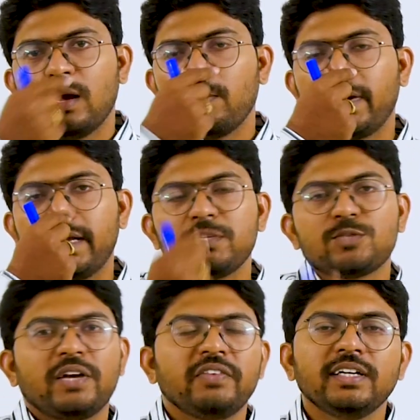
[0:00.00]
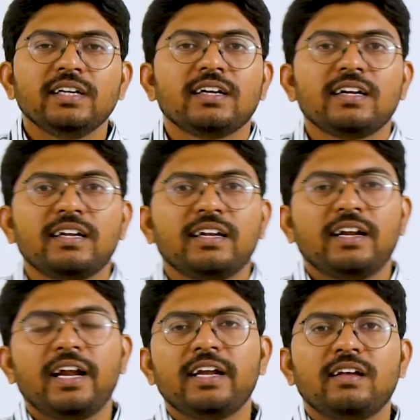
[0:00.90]
My name is Praveen,
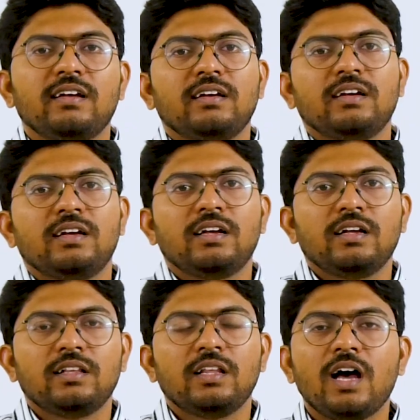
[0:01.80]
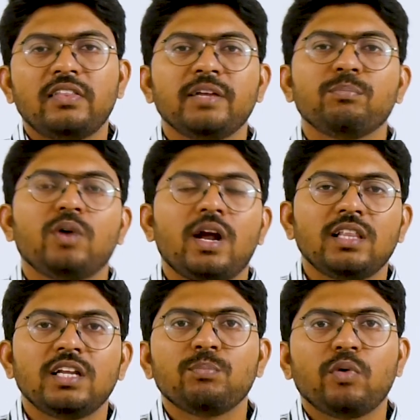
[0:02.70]
and
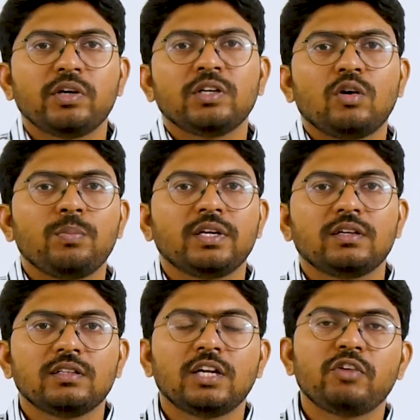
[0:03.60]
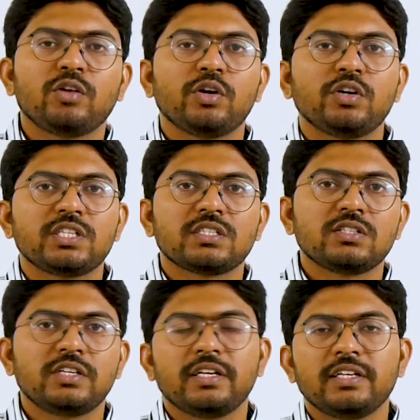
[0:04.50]
another important topic that we are going to discuss
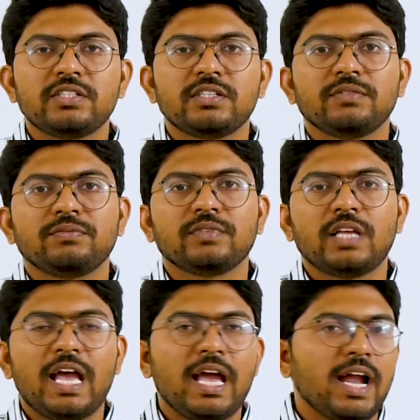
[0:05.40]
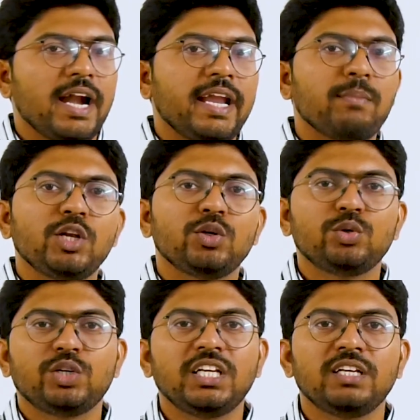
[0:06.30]
here is
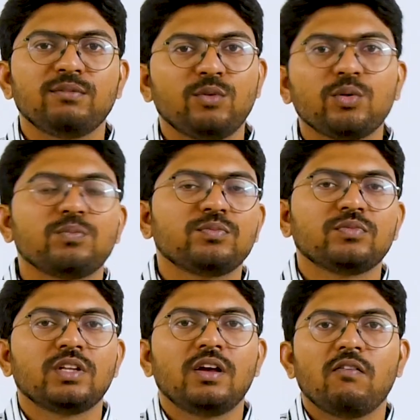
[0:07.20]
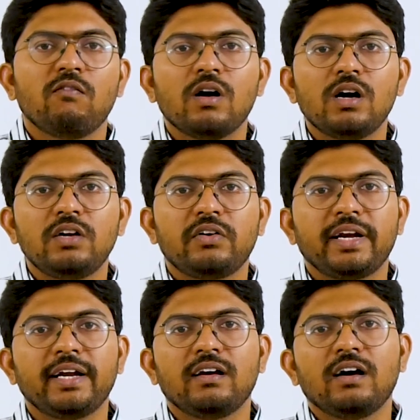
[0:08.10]
WTO, World
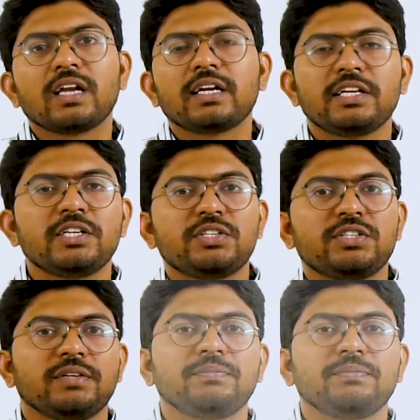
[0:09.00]
Trade Organization.